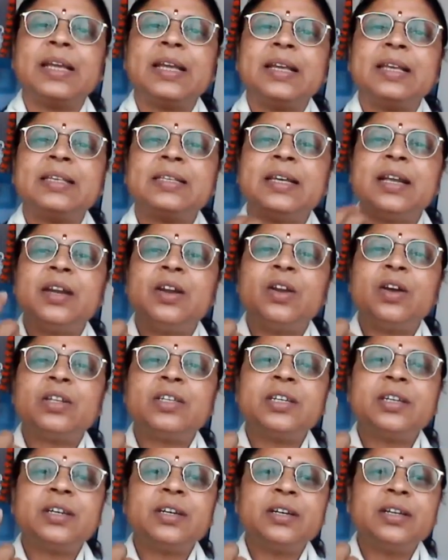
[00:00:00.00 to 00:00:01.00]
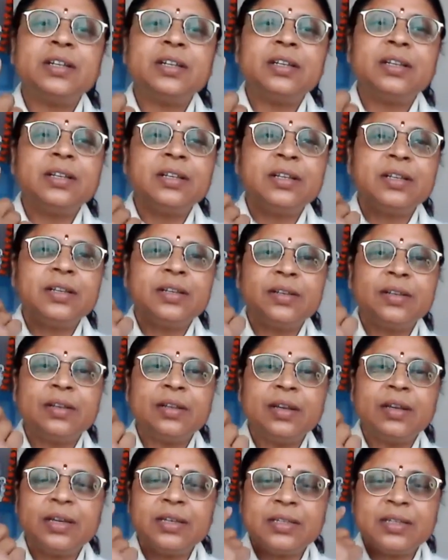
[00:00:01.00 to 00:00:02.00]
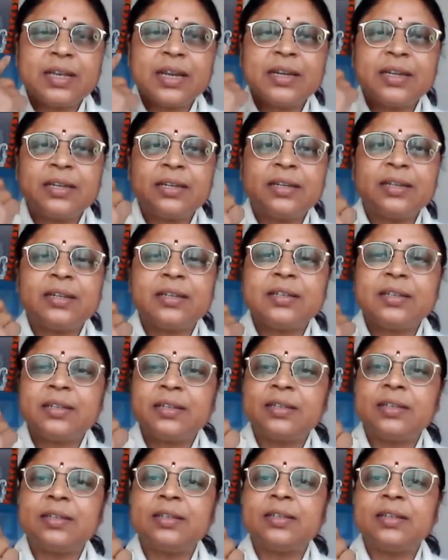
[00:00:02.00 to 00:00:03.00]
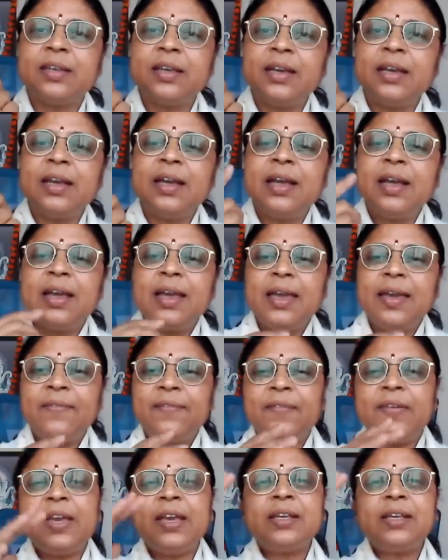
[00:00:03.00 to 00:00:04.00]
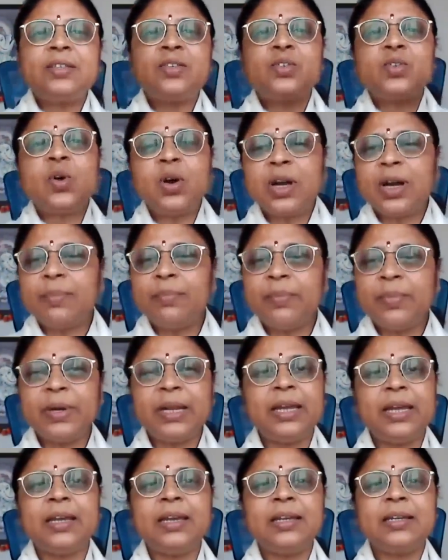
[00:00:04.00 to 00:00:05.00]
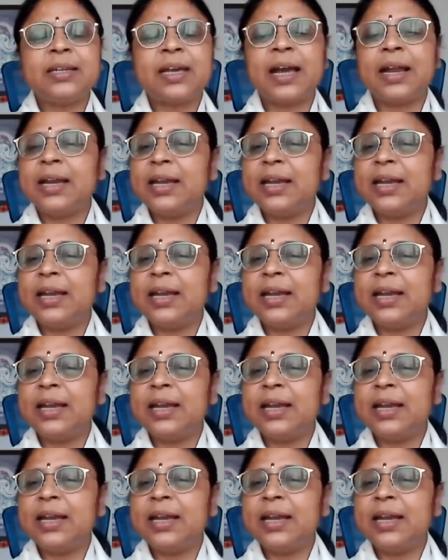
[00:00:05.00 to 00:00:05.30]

Is that logical? Is that... If he is so complete and